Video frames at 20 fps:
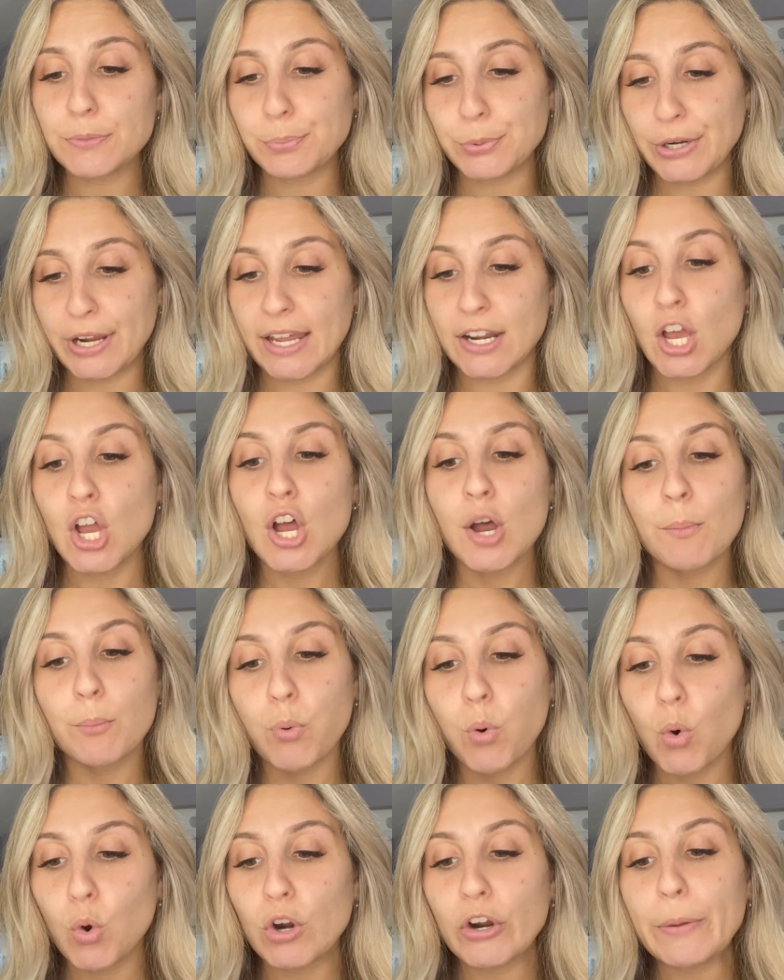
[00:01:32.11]
Brant
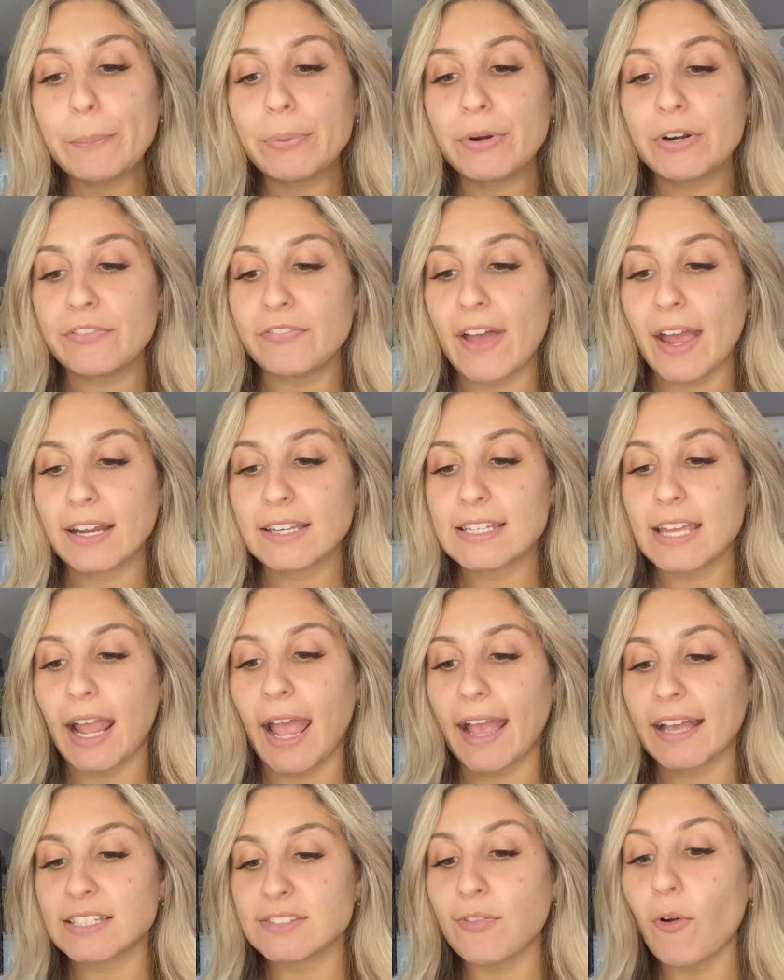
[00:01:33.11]
Pore Perfecting
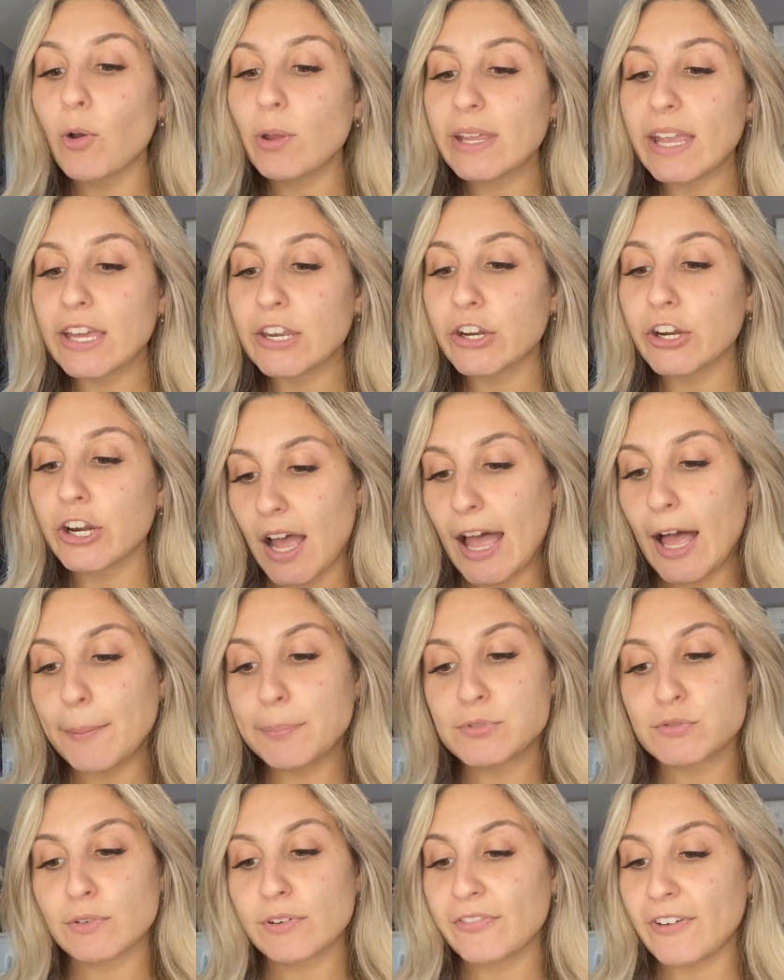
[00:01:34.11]
Exfoliator.
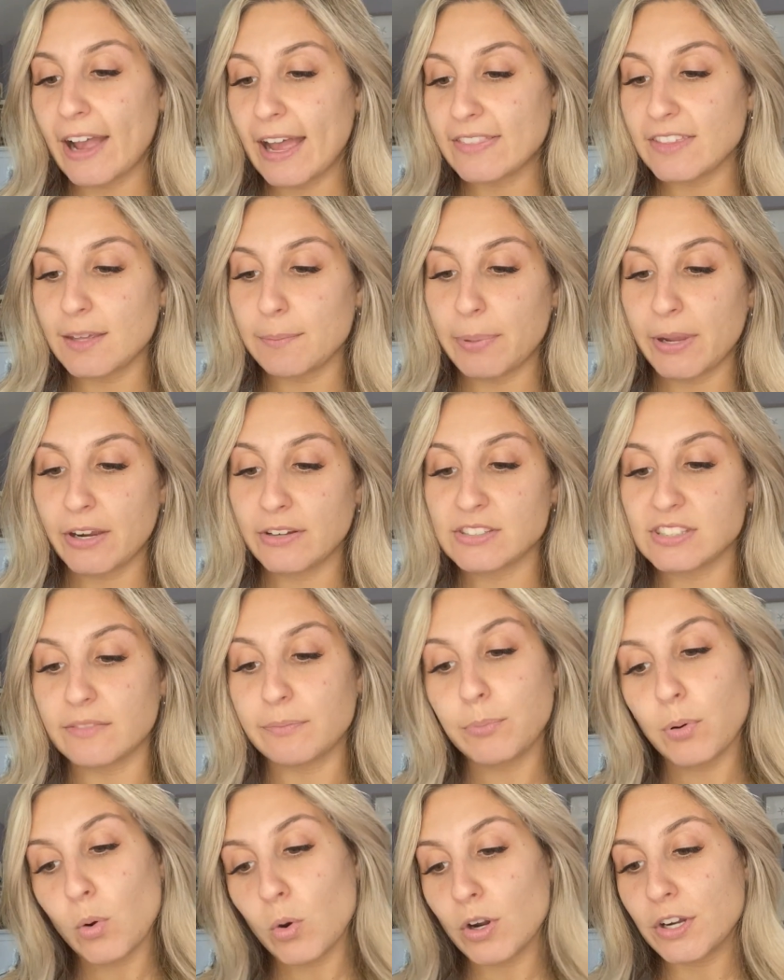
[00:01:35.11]
Helps refine the appearance of
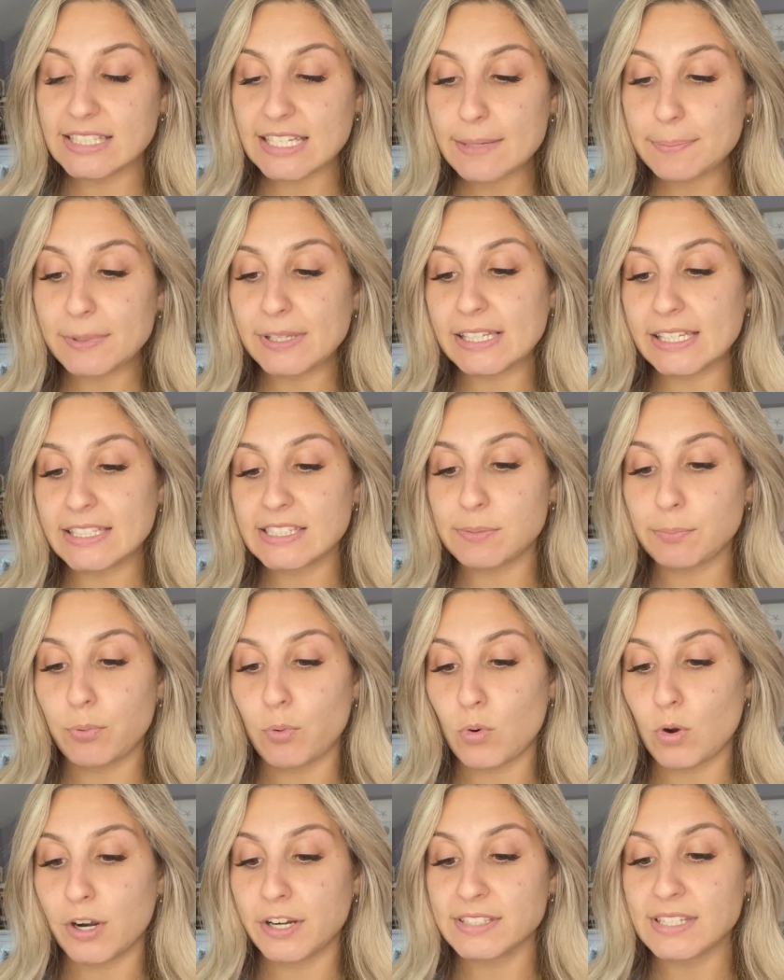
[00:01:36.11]
pores, deep cleans
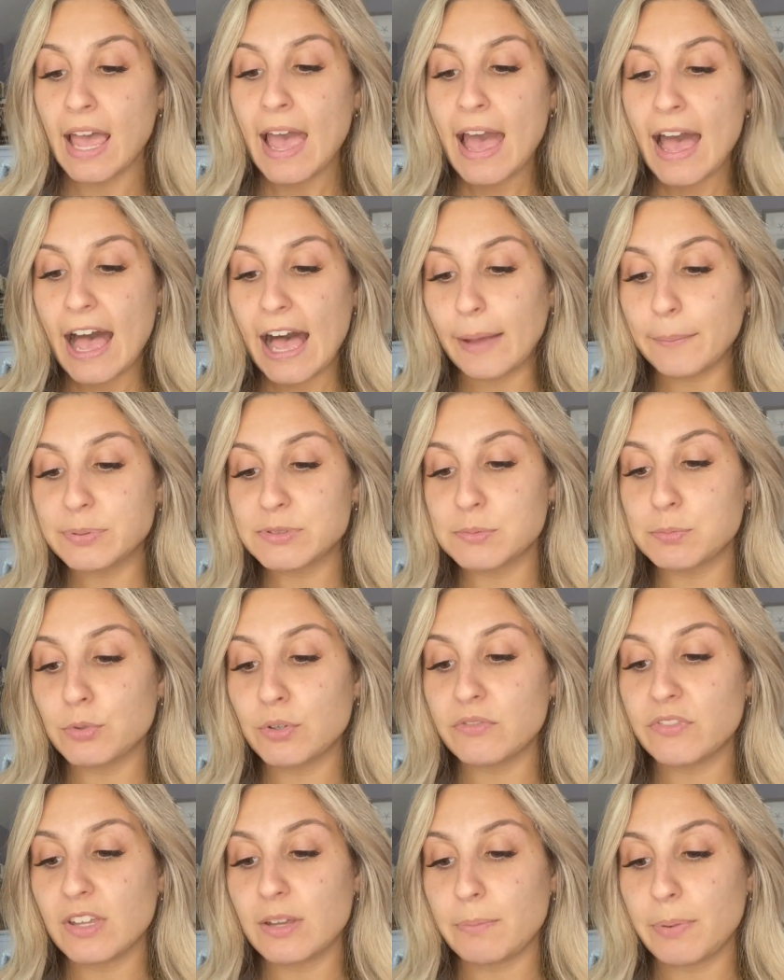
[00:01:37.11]
pores, helps
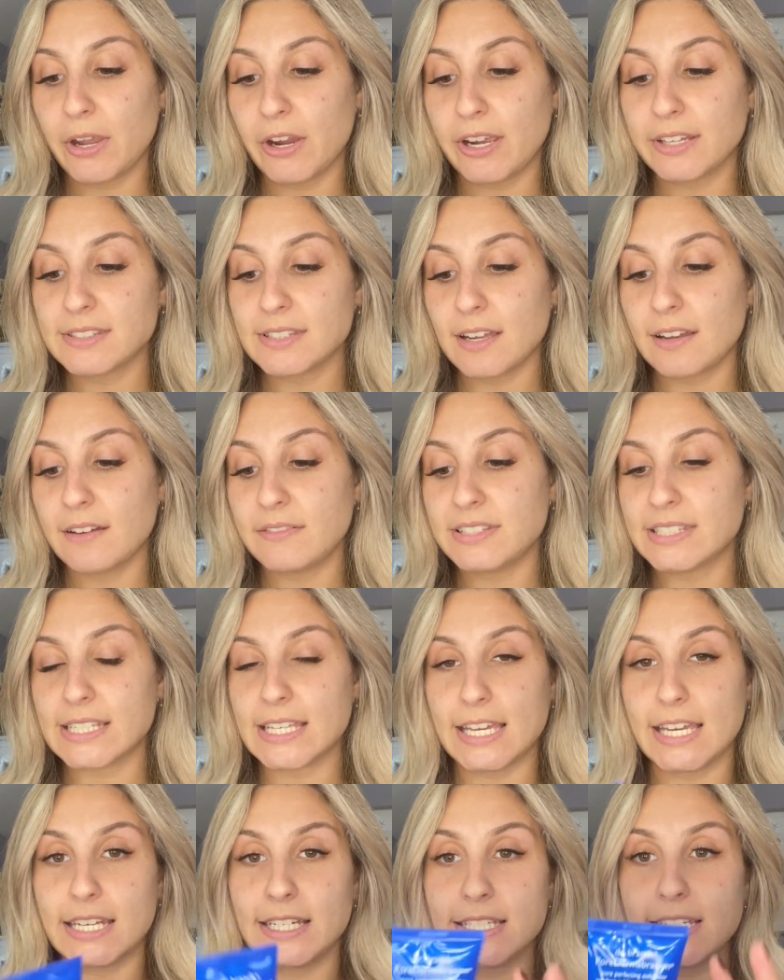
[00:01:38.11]
smooth the appearance of
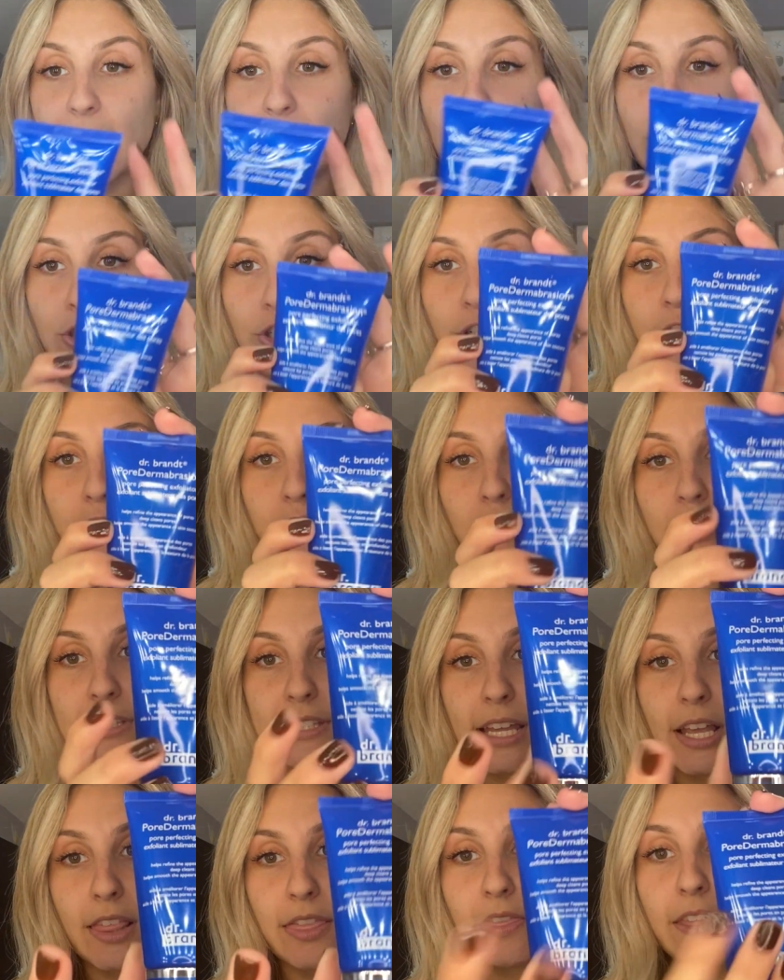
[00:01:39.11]
skin texture, and it looks
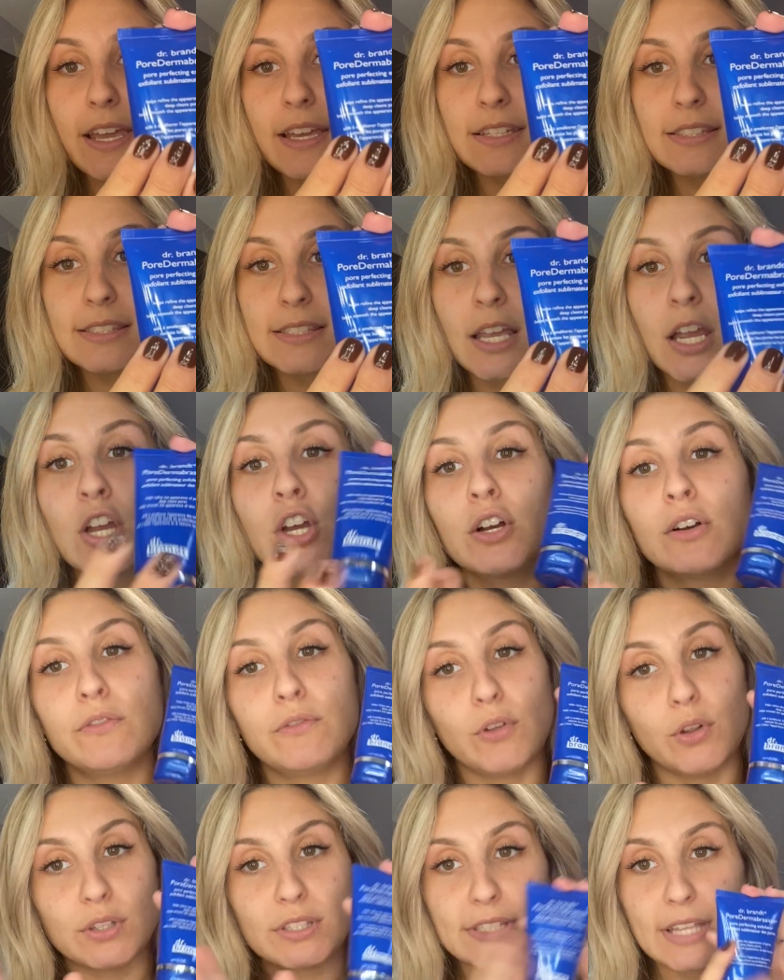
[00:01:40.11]
like this,
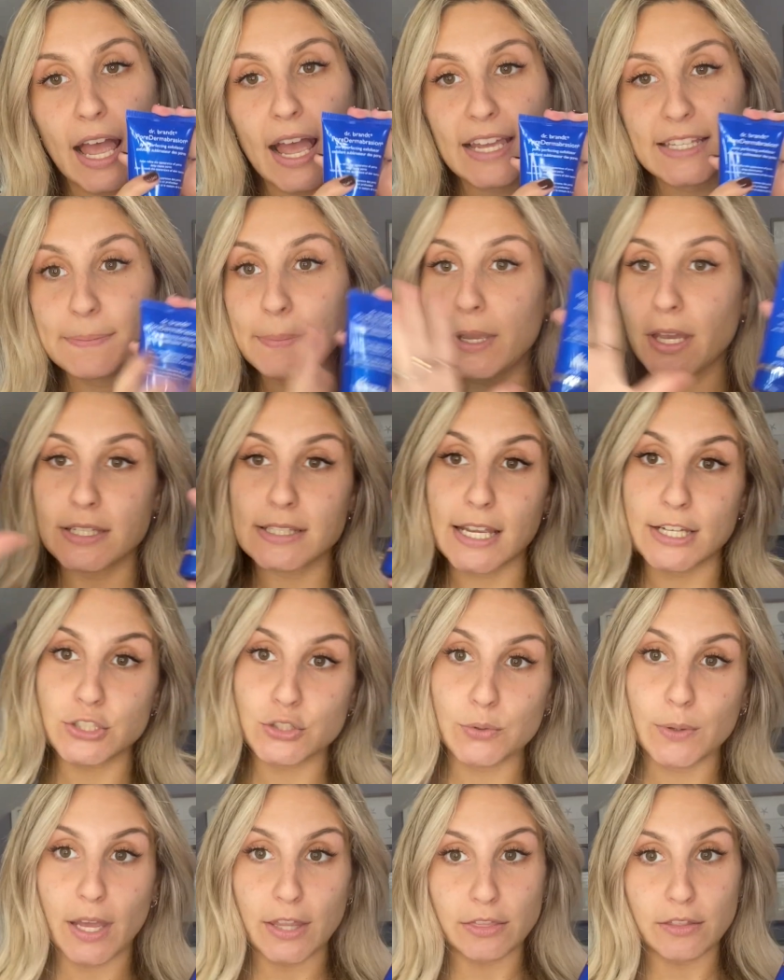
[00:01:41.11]
full size, because I
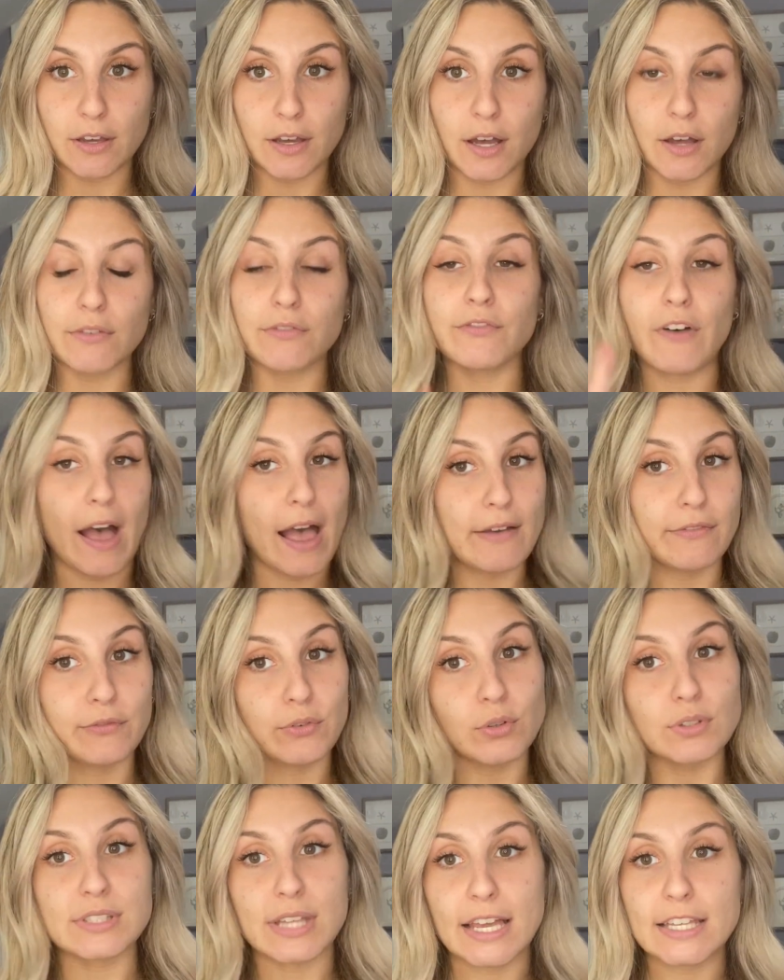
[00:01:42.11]
do get the 5
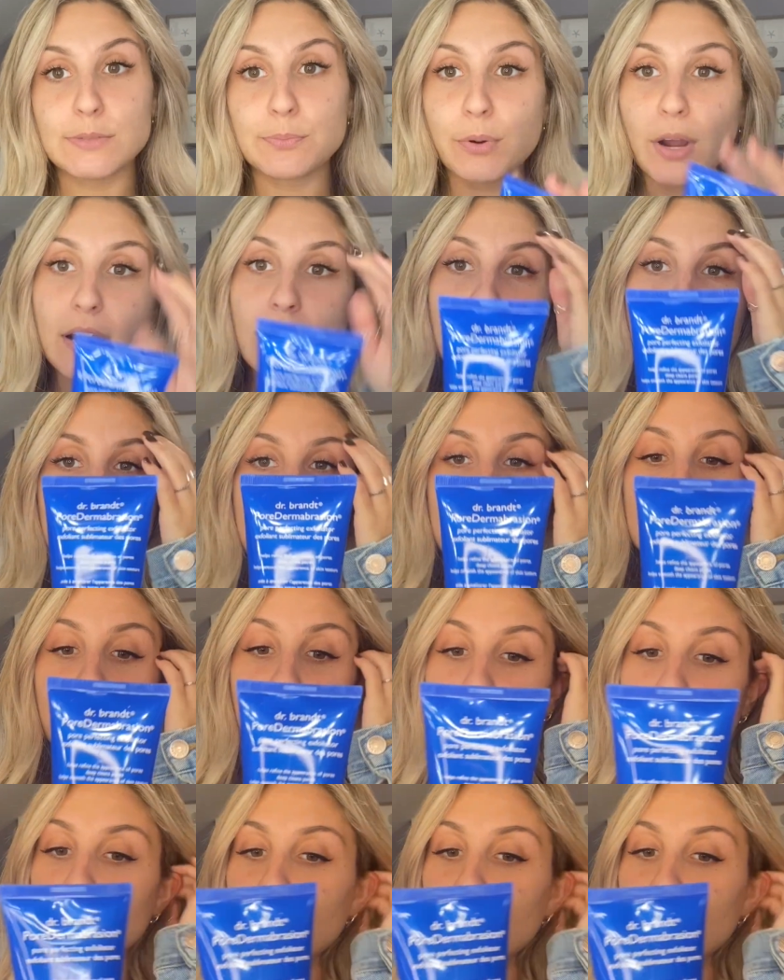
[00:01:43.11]
full-size products.